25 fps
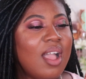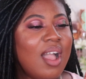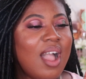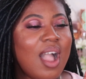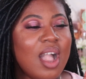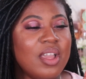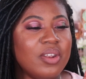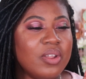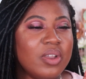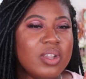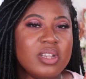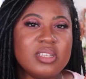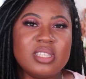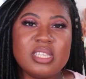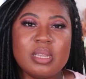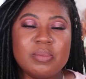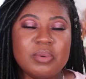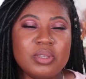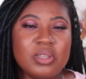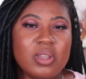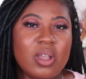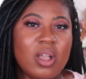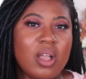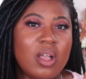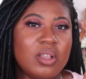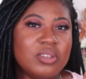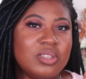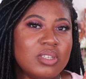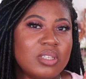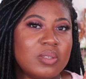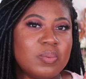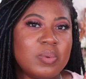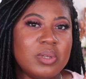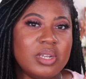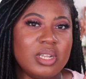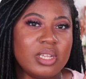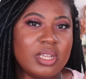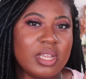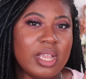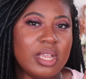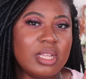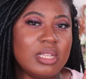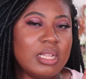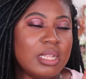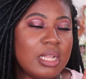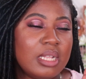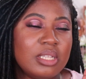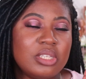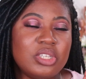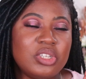I know some of y'all just want to
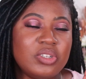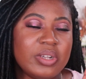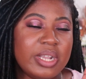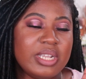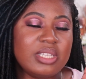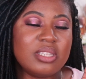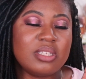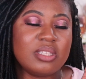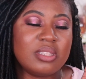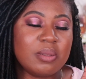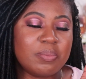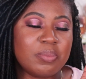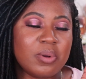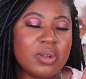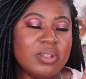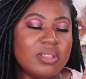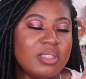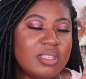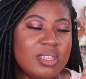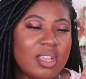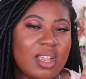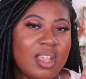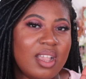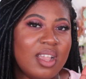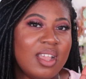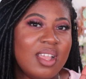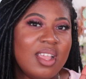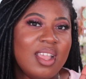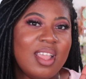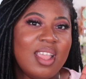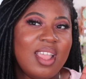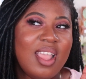head straight to the bronzer,